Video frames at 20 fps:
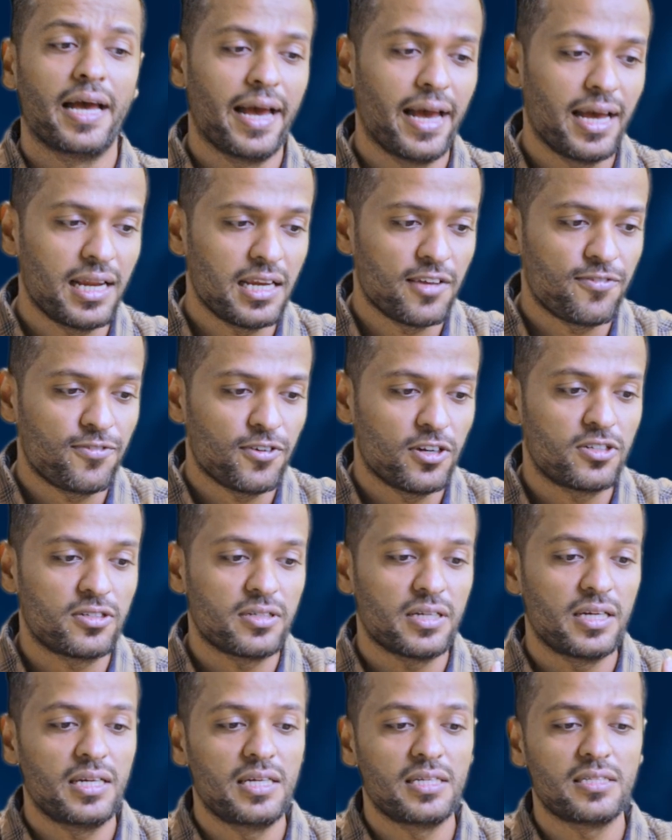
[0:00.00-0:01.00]
And if you're
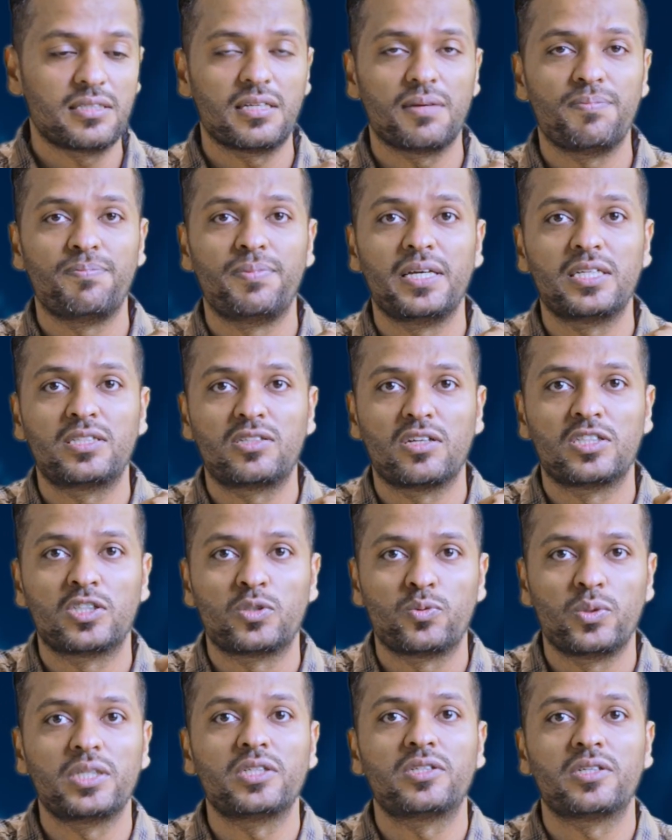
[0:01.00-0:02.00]
trading, say based
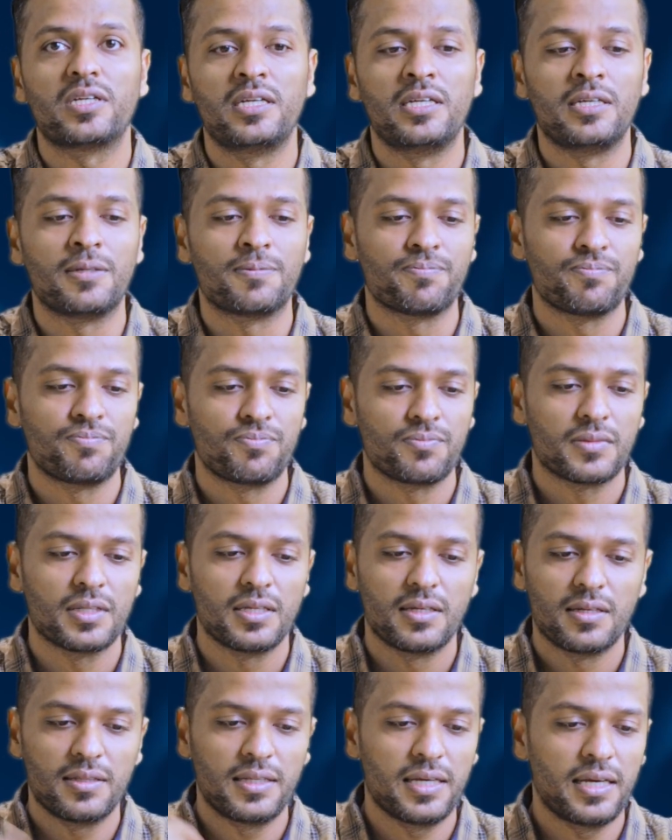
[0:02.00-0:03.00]
on swing
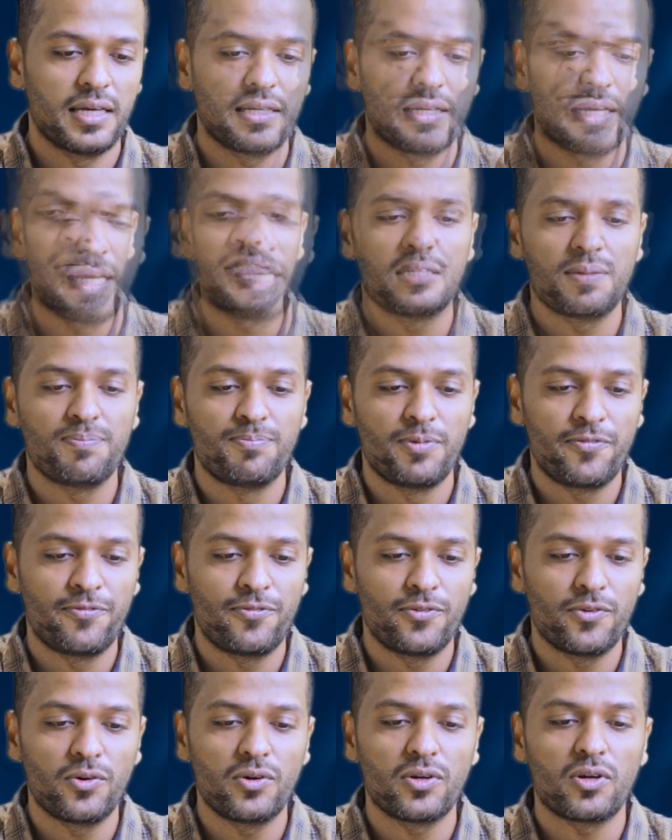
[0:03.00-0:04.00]
trading, then exit
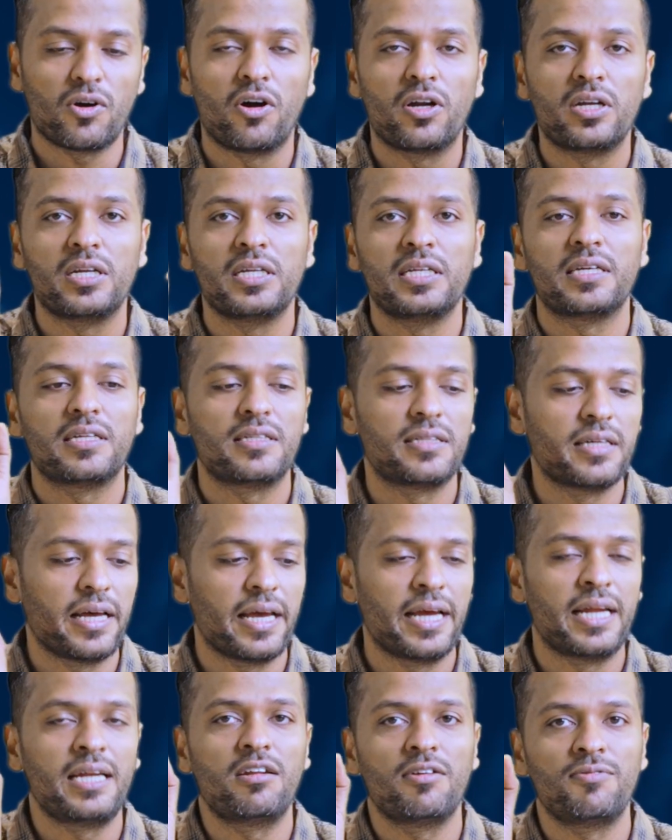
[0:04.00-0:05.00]
before or near
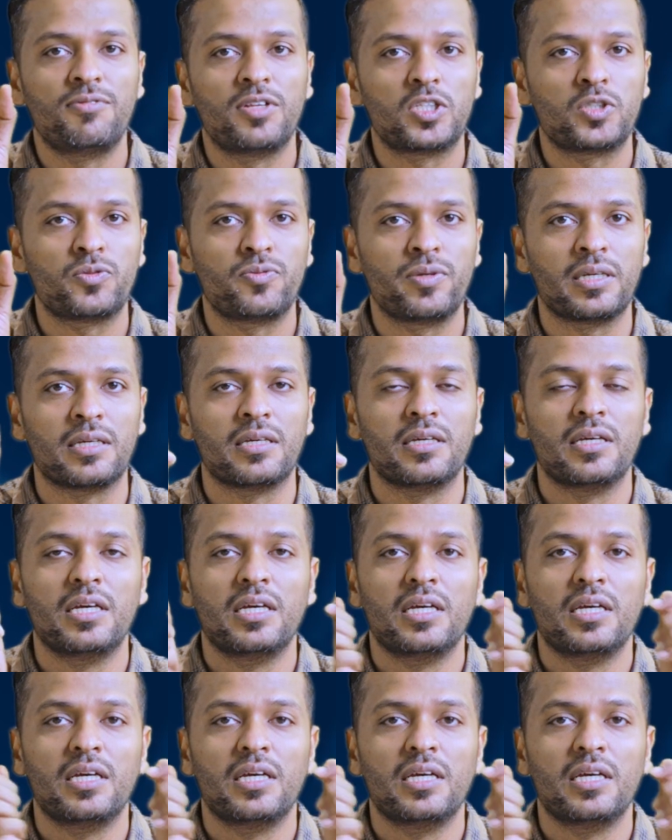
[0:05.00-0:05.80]
the end of the swing.